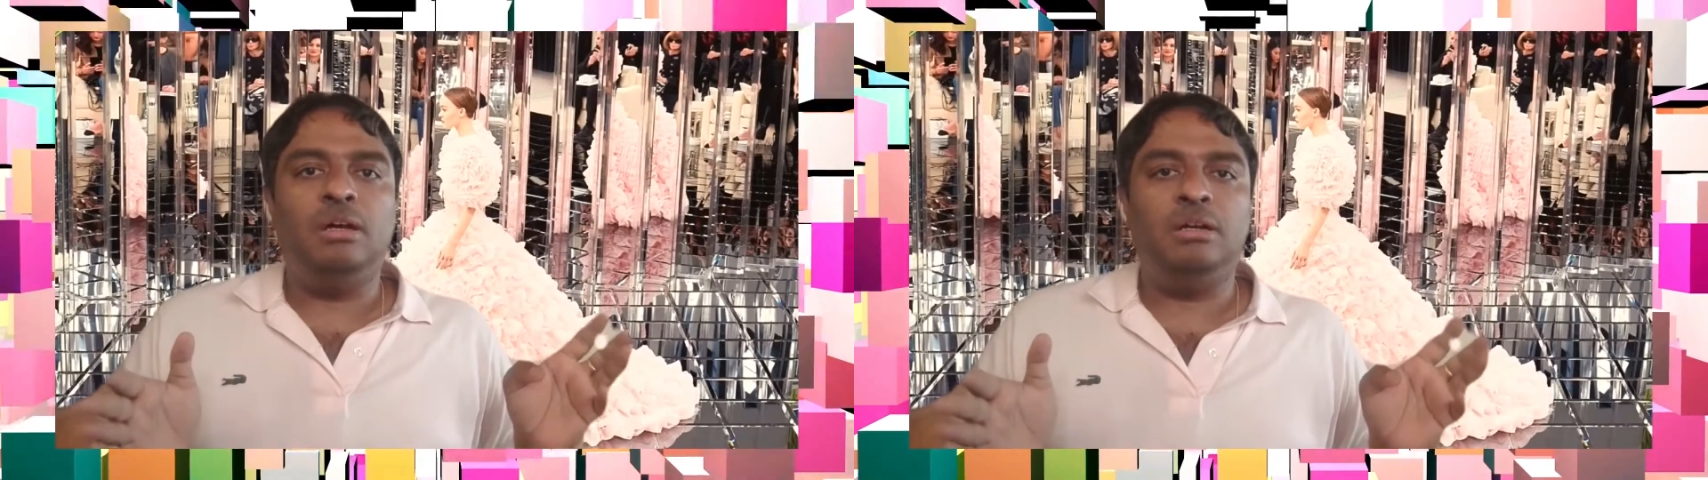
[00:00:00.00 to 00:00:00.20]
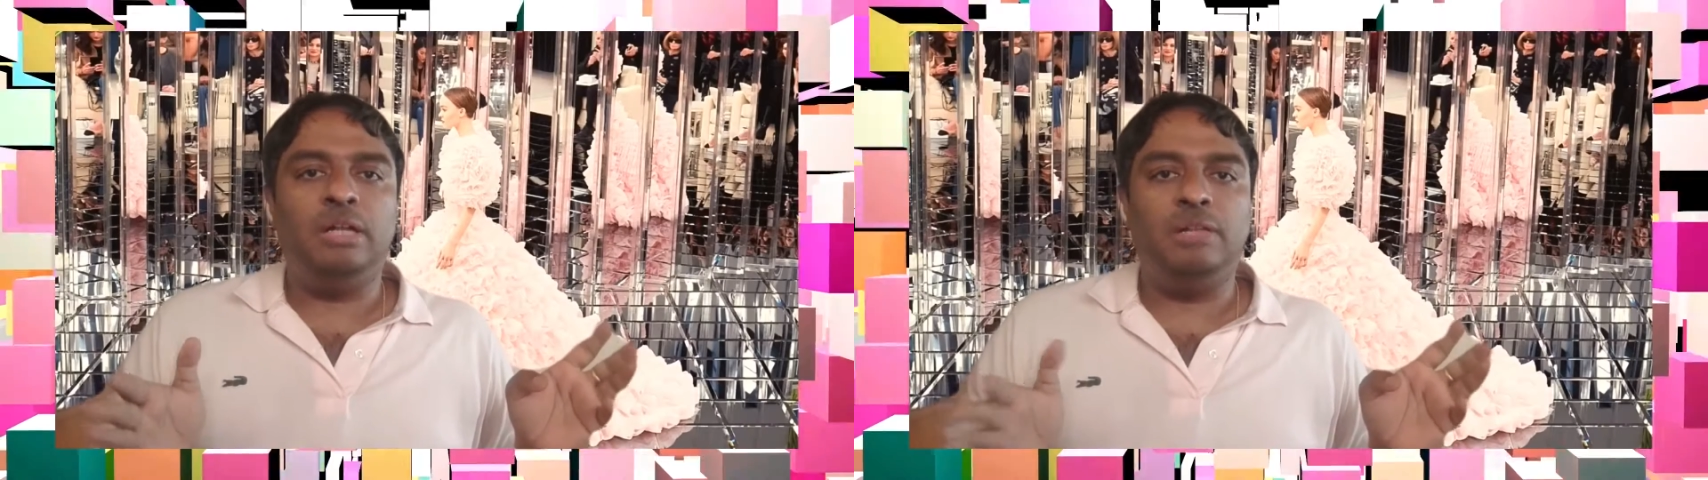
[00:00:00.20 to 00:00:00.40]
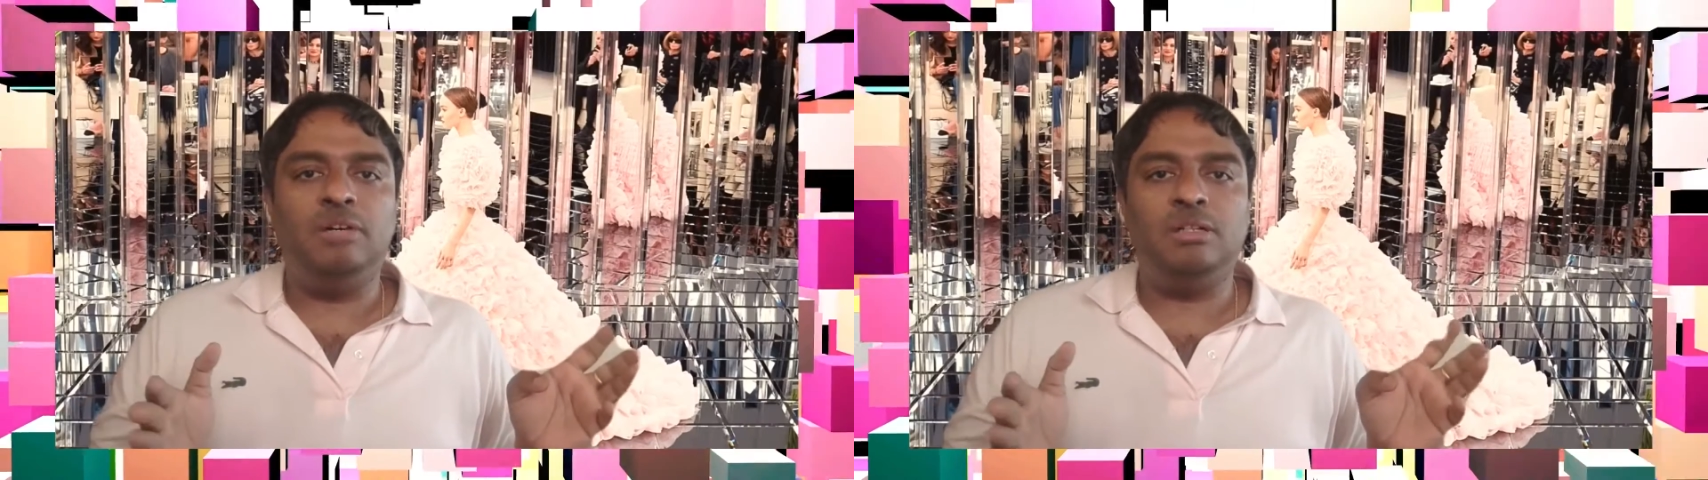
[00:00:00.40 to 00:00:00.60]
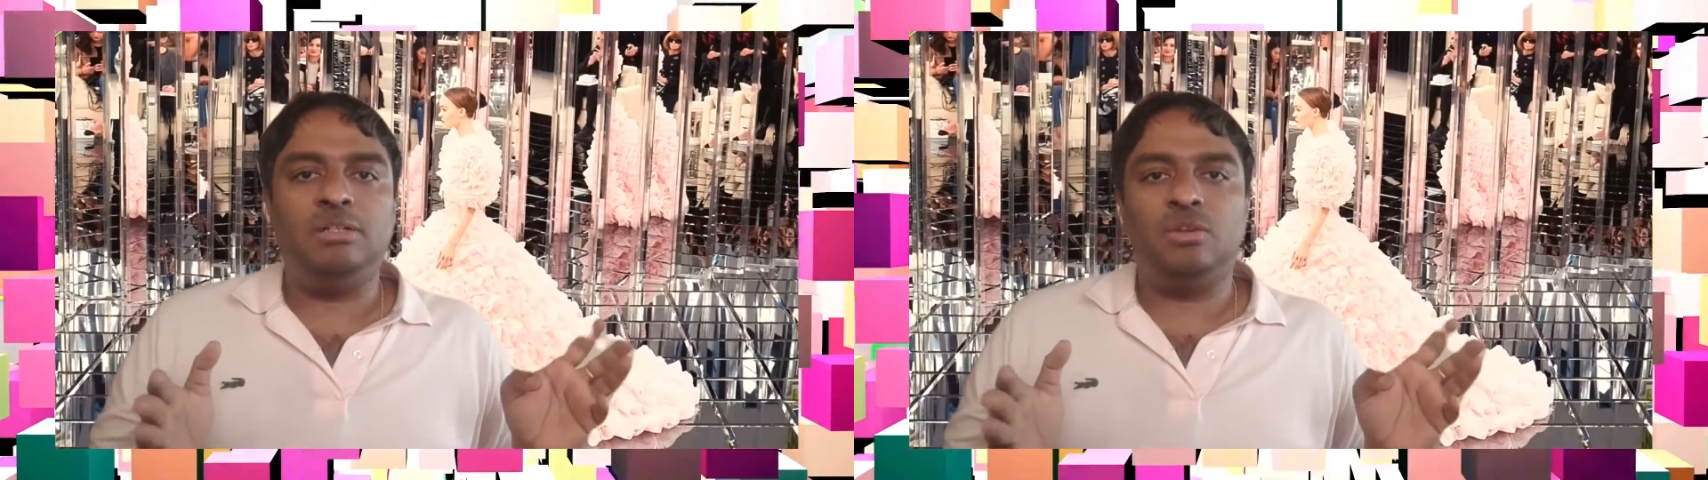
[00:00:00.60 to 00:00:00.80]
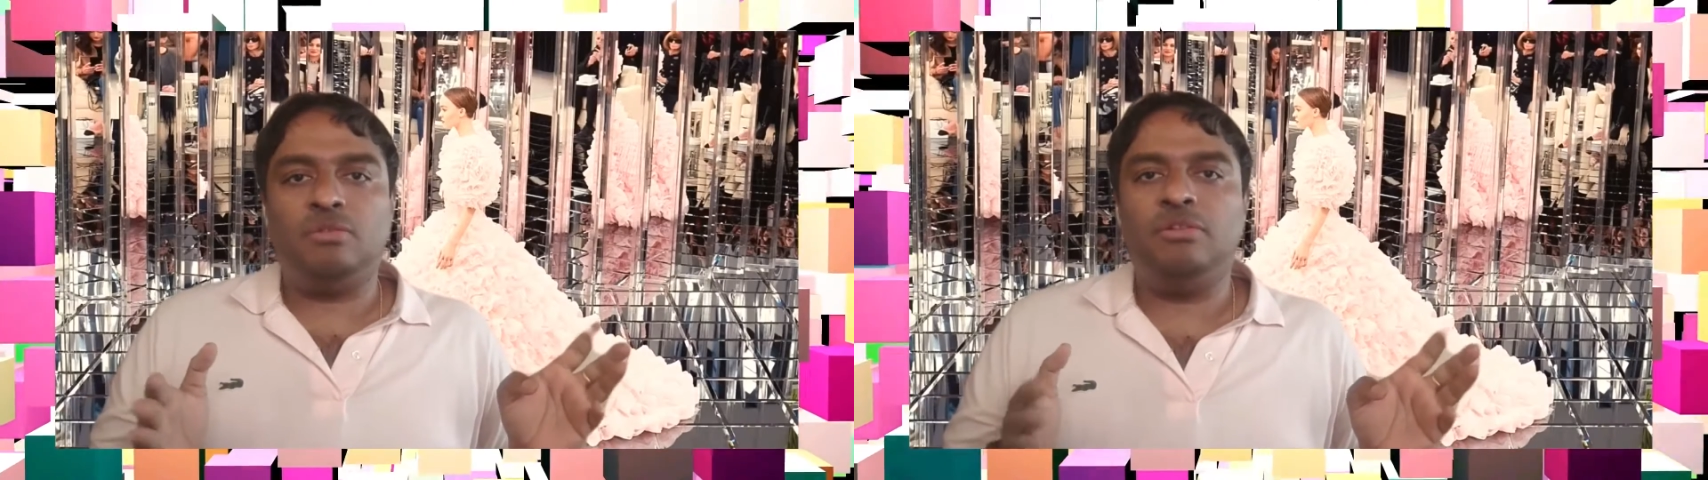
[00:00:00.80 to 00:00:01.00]

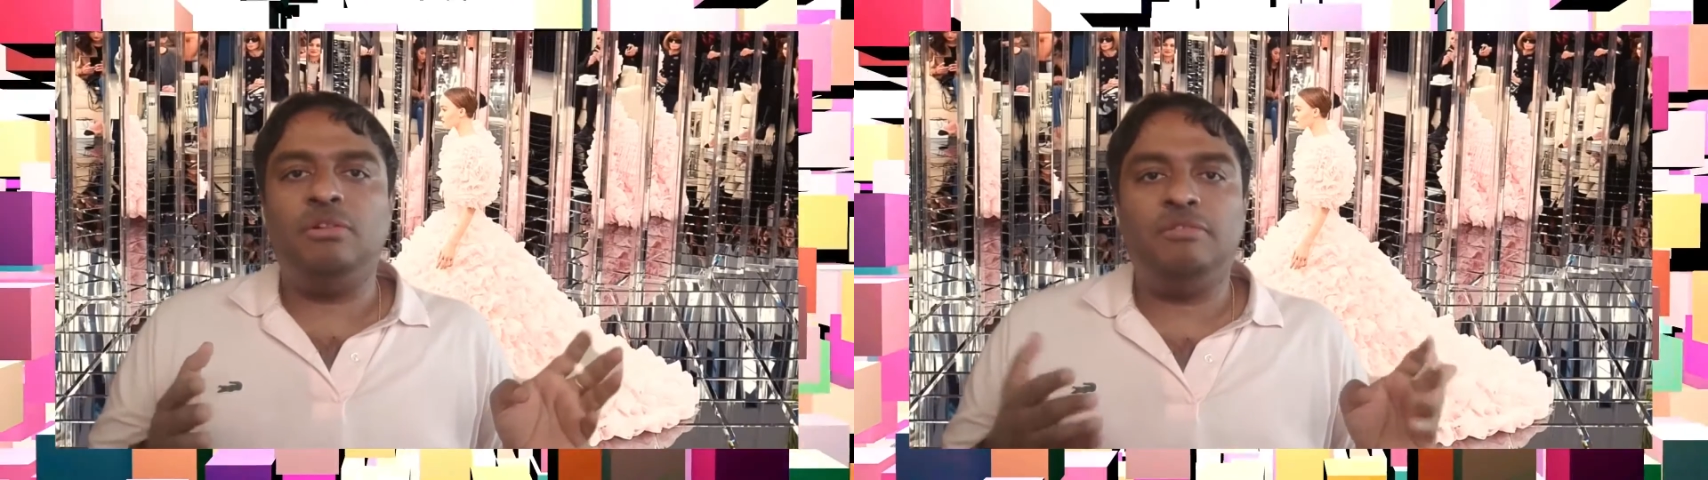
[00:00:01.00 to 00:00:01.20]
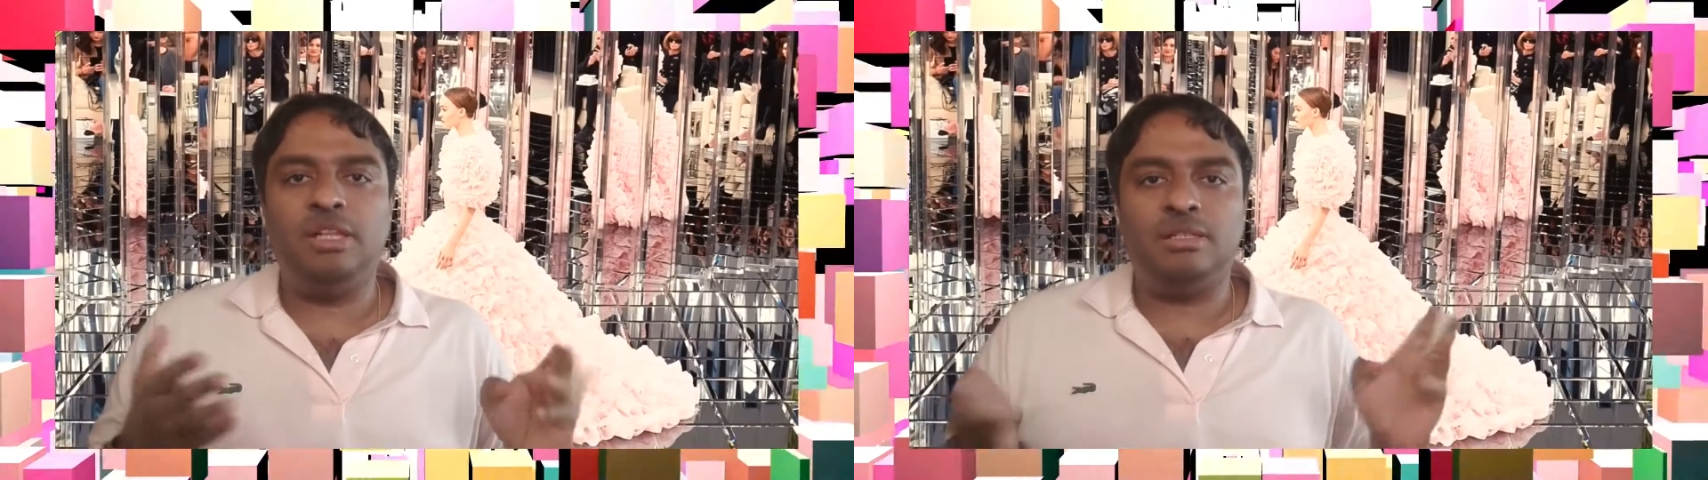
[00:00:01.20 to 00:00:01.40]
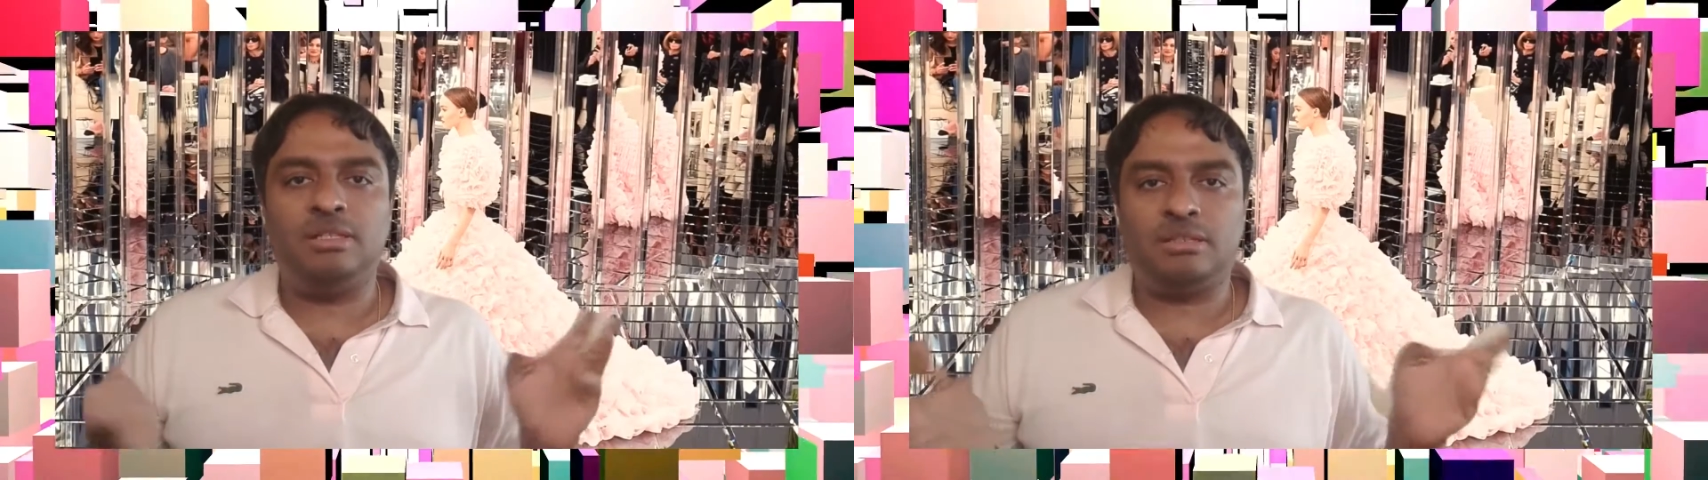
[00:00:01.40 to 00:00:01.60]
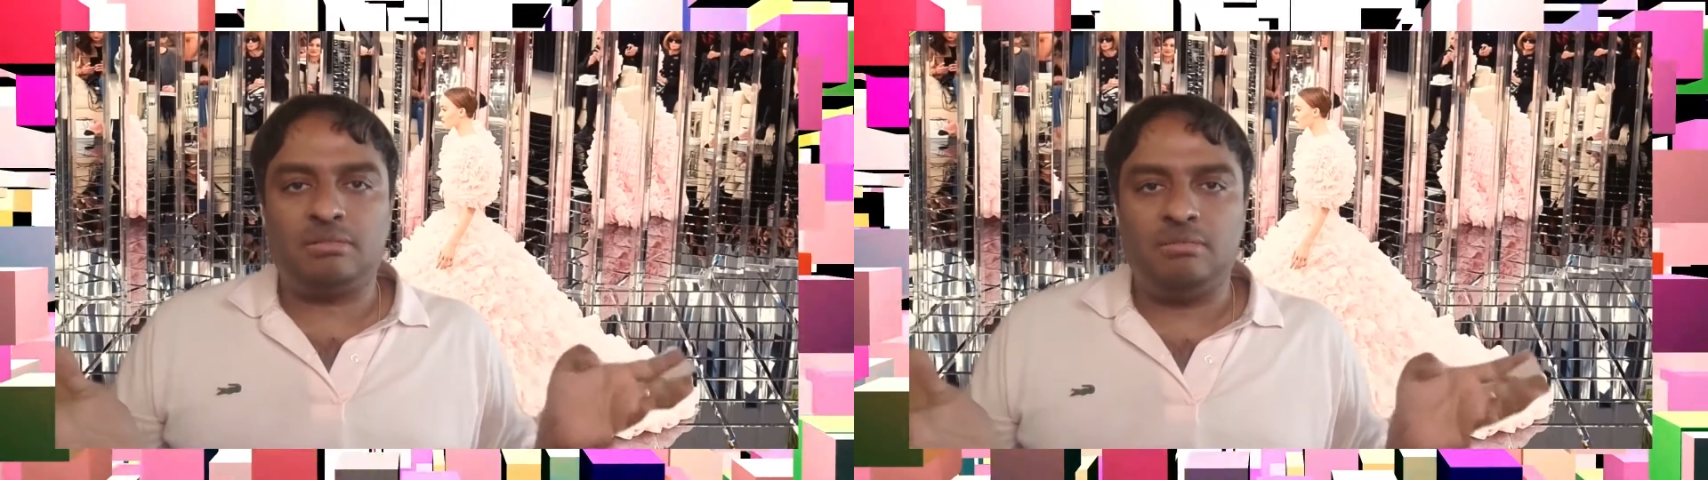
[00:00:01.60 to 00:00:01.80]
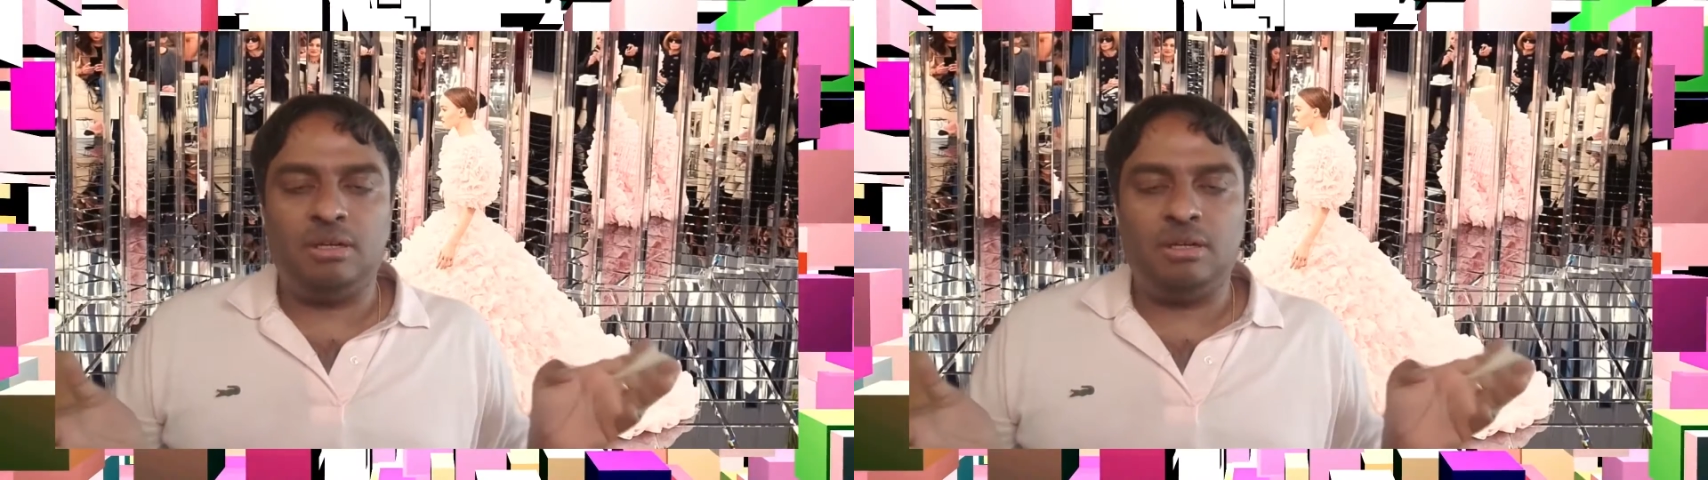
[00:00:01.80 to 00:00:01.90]
delivers or fulfills